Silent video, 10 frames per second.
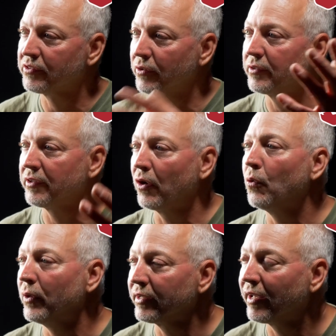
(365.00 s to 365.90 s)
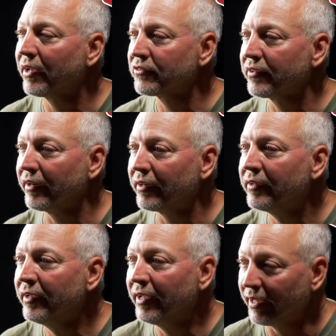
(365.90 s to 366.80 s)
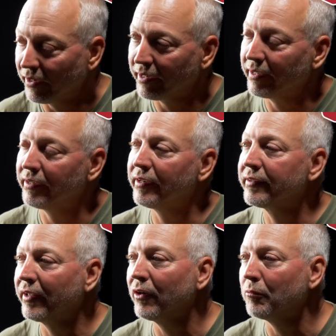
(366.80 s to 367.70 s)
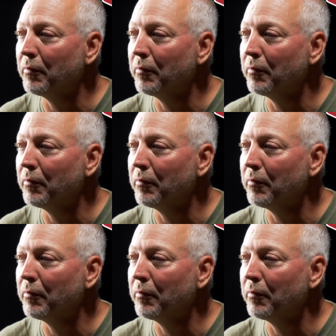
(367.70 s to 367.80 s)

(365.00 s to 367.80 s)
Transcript: to a tailwind gust there and got under the tail